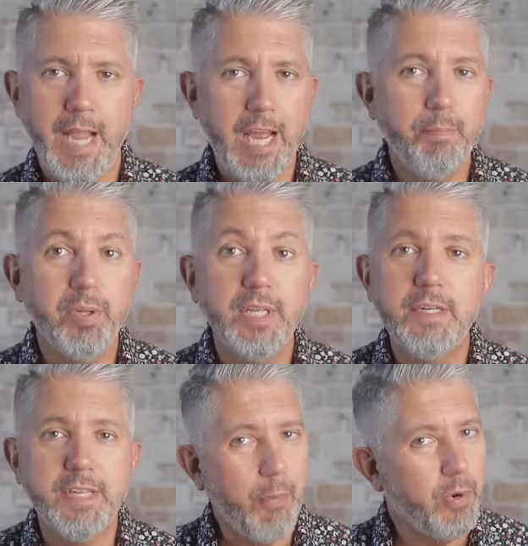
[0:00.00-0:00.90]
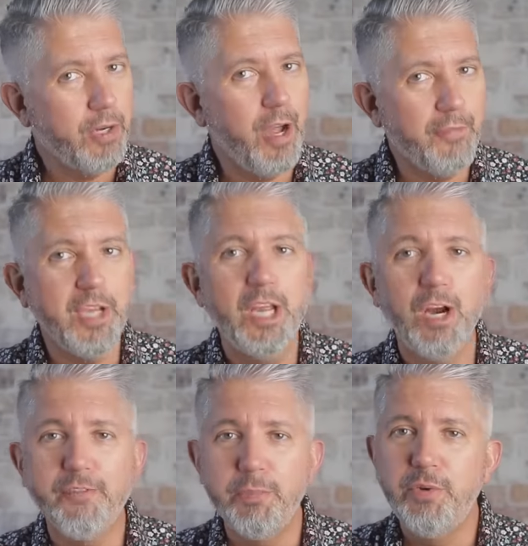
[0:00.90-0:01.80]
And please, I would love to
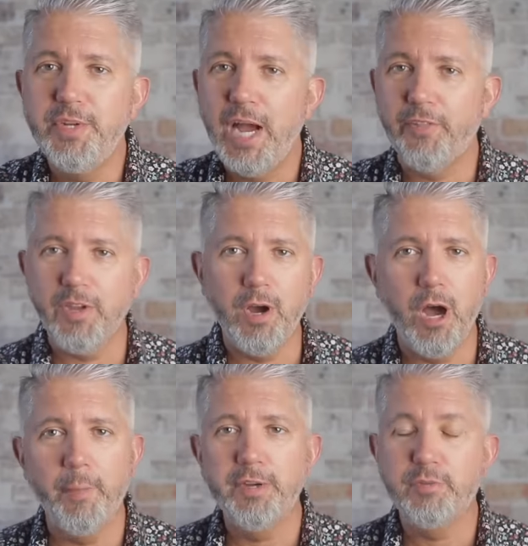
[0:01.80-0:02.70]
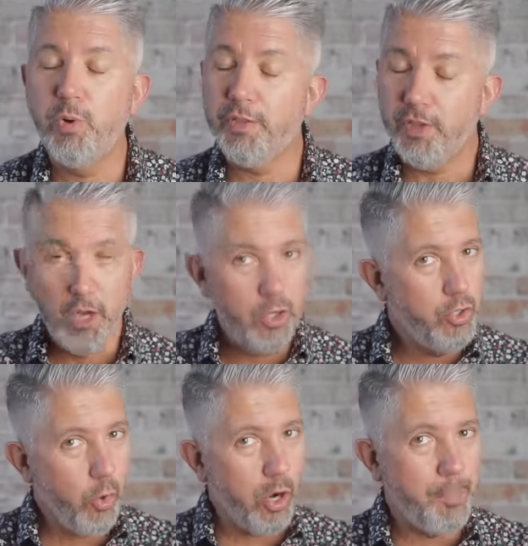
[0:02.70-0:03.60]
hear from you down in the comments with
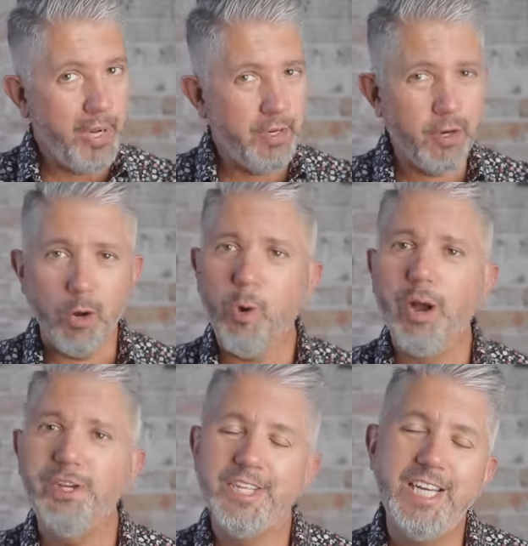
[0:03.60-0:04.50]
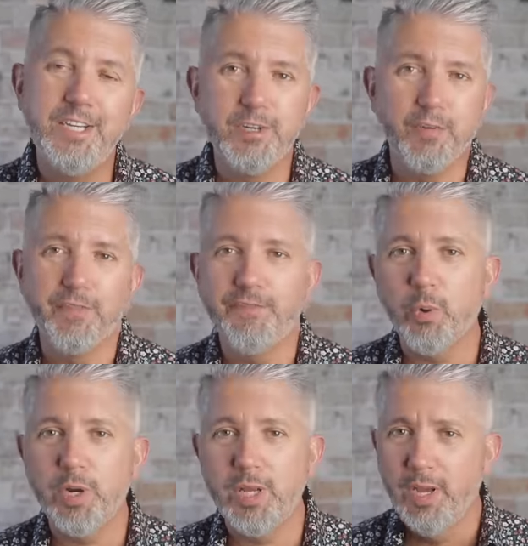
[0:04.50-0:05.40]
your opinion on wearing jeans over
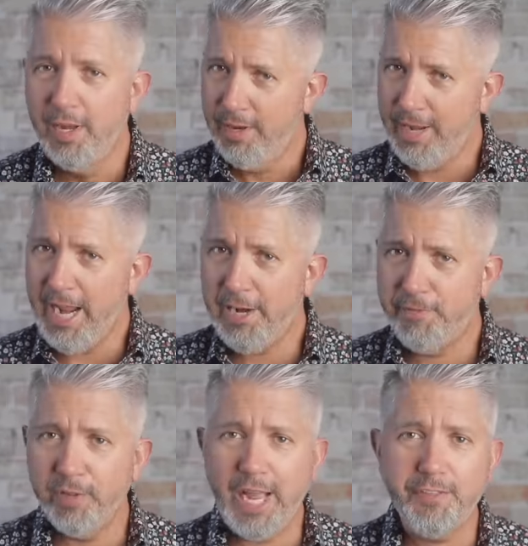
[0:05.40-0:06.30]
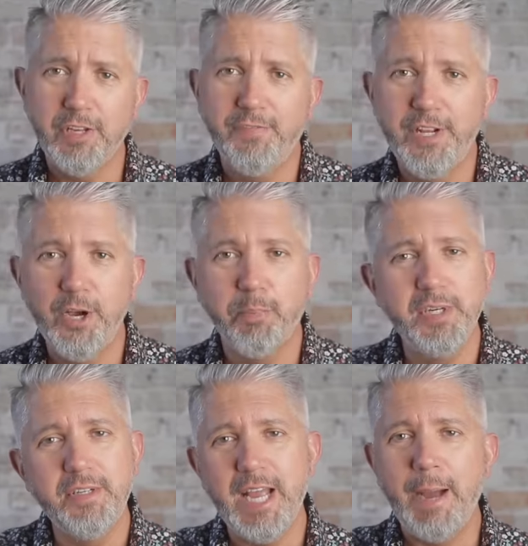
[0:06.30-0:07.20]
40. And if you like this video,
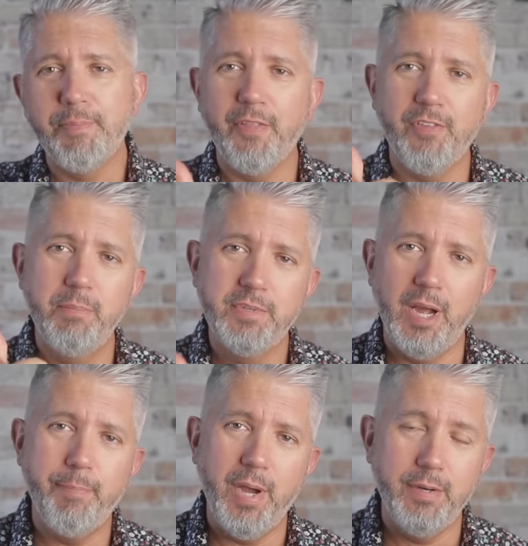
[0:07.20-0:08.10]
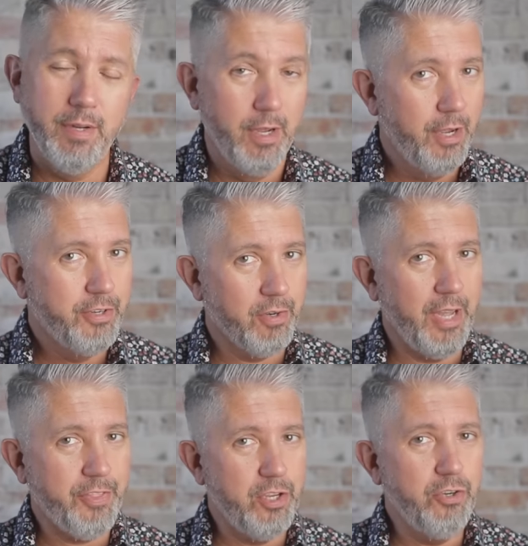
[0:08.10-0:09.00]
please tap that thumbs up button to
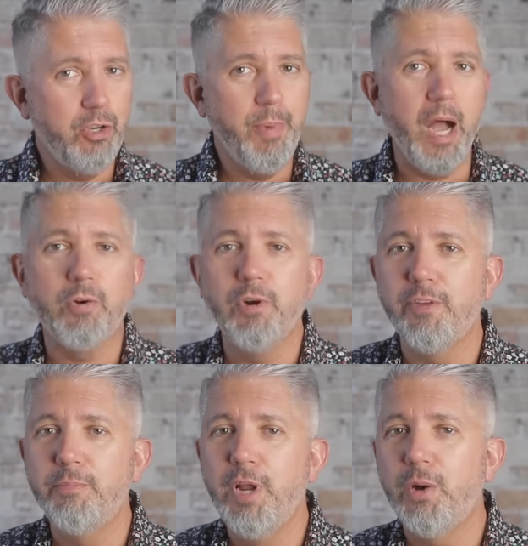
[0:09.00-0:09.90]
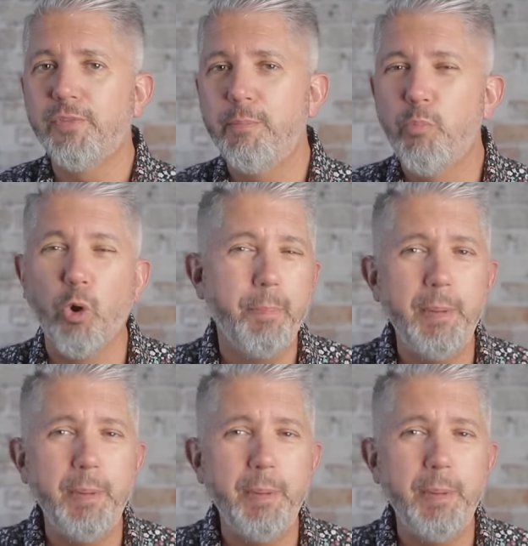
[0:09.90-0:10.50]
let the YouTube algorithm know that more